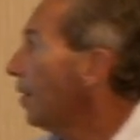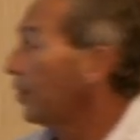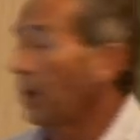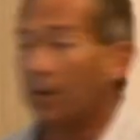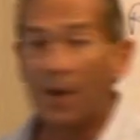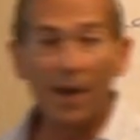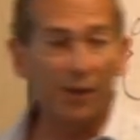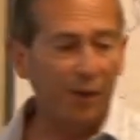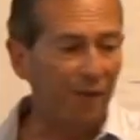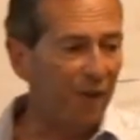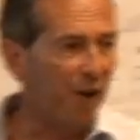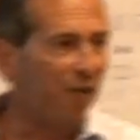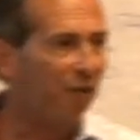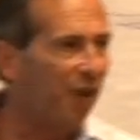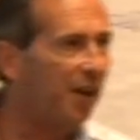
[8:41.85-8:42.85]
So there's a
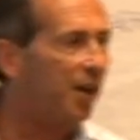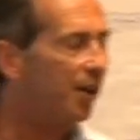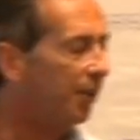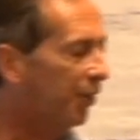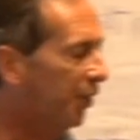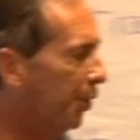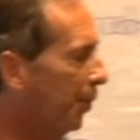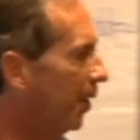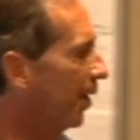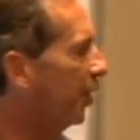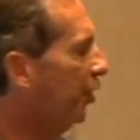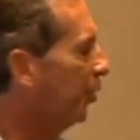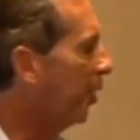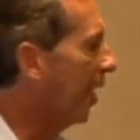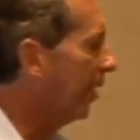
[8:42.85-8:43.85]
few figures to
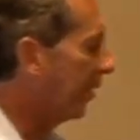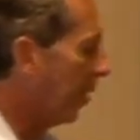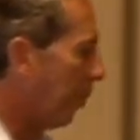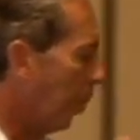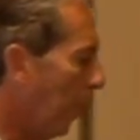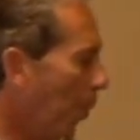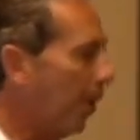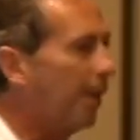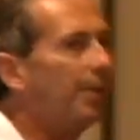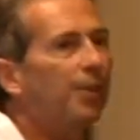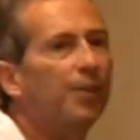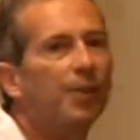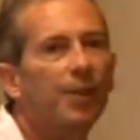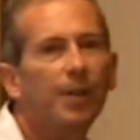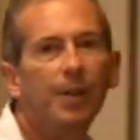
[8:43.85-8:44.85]
illustrate the
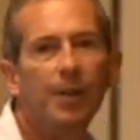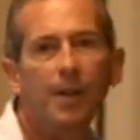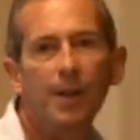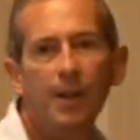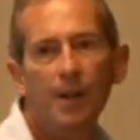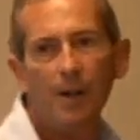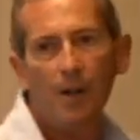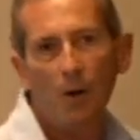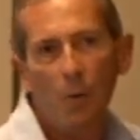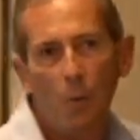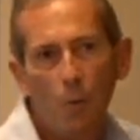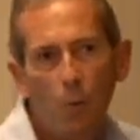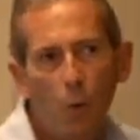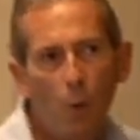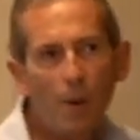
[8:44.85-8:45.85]
point.
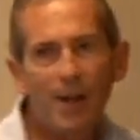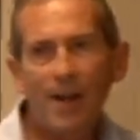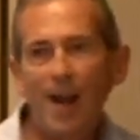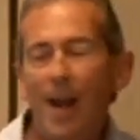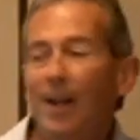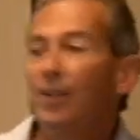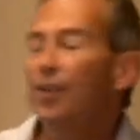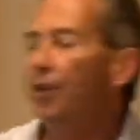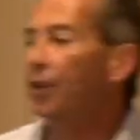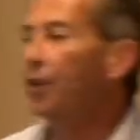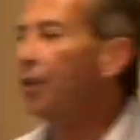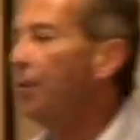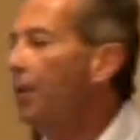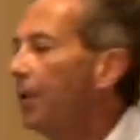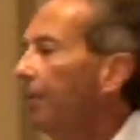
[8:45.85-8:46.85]
What we can
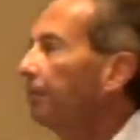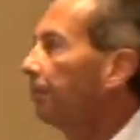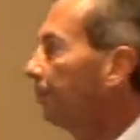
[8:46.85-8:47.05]
do